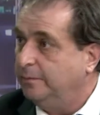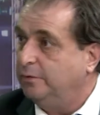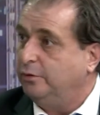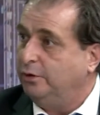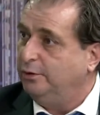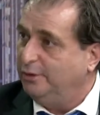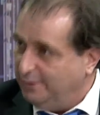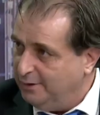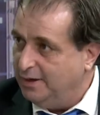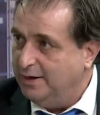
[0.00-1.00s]
your
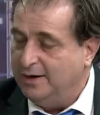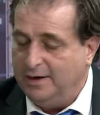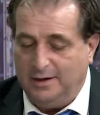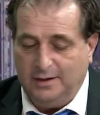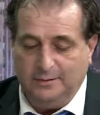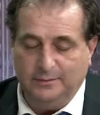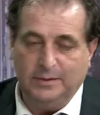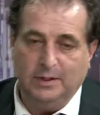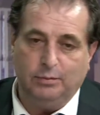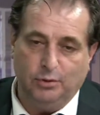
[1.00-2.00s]

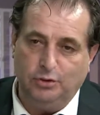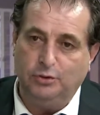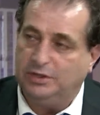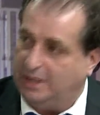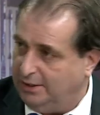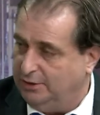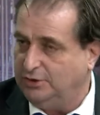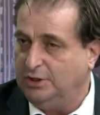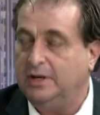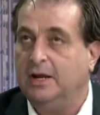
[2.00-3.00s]
produced
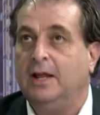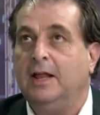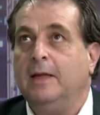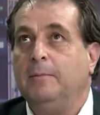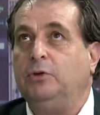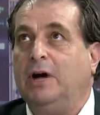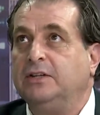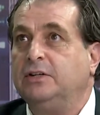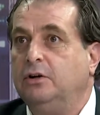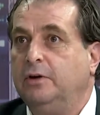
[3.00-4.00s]
energy. But to
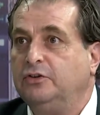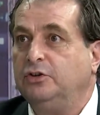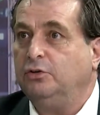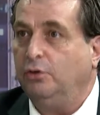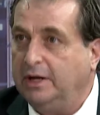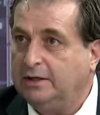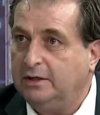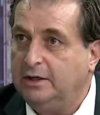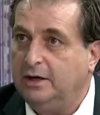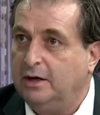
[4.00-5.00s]
answer your question
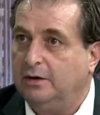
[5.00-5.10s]
correctly,